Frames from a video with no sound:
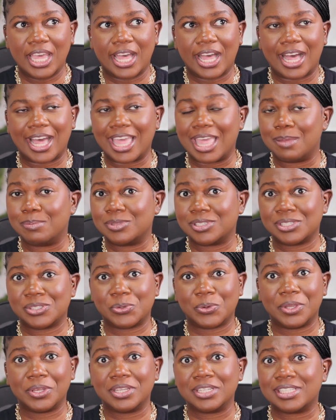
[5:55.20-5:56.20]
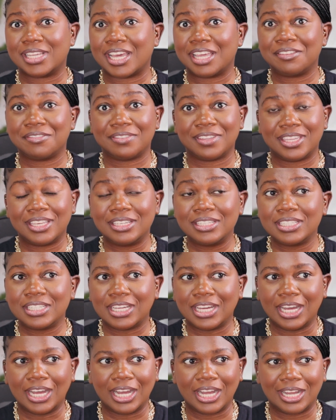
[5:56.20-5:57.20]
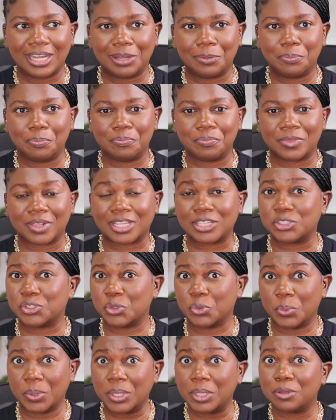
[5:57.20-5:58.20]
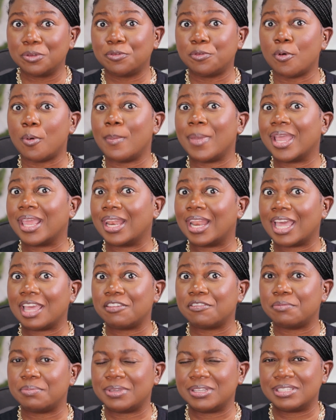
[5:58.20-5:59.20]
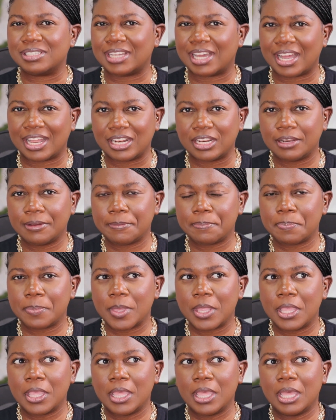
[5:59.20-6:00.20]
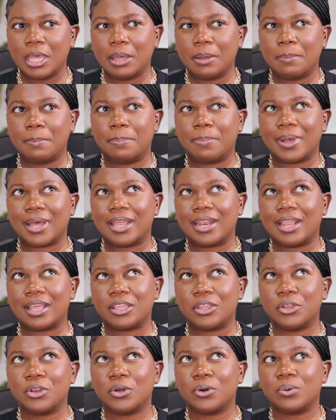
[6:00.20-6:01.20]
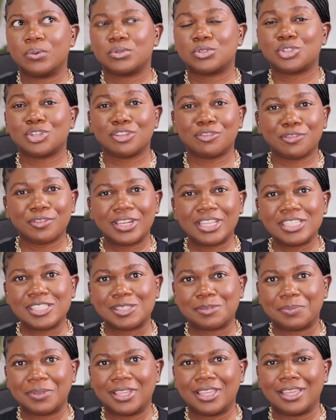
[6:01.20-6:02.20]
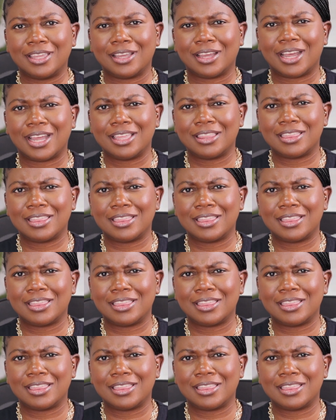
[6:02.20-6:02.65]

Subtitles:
I am just going to dive in. Let your will for my life be done. But, you know, truthfully speaking, I